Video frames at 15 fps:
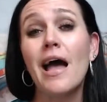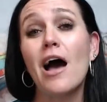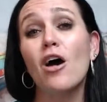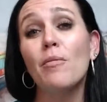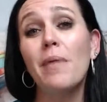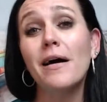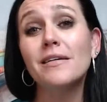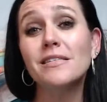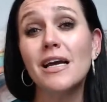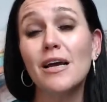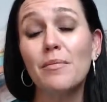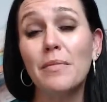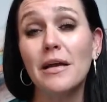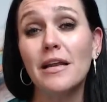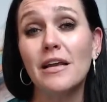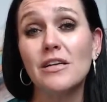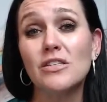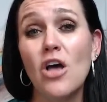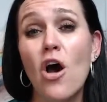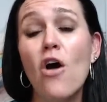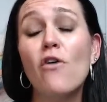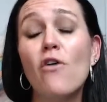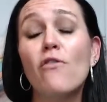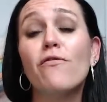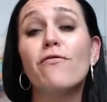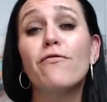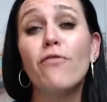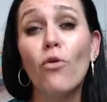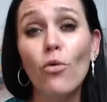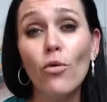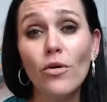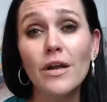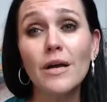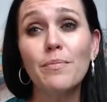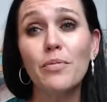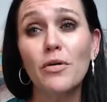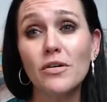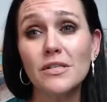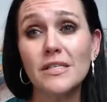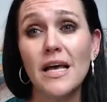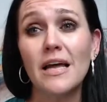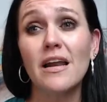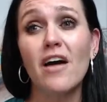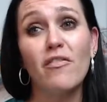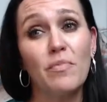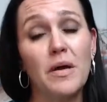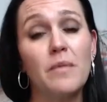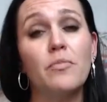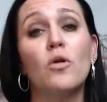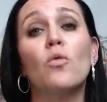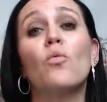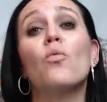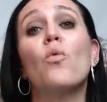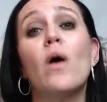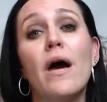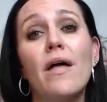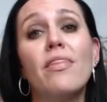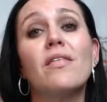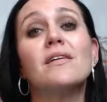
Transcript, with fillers: How about diabetes? 40% of people with